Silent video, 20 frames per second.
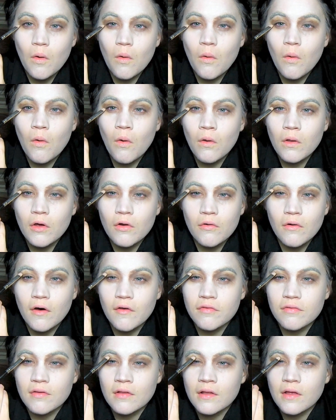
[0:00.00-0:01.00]
all
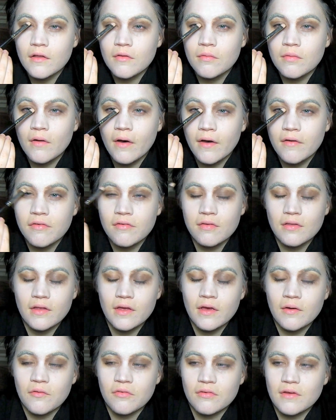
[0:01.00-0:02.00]
across the lid
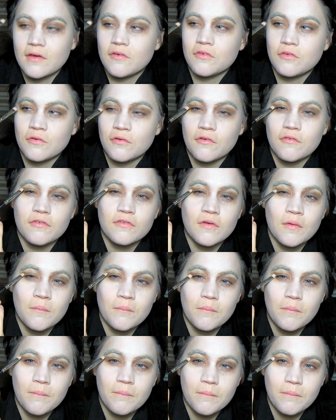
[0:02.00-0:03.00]
nicely. It was like sort of
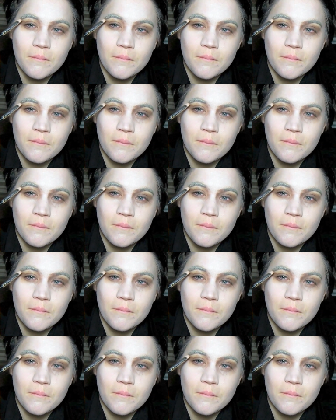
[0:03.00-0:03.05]
some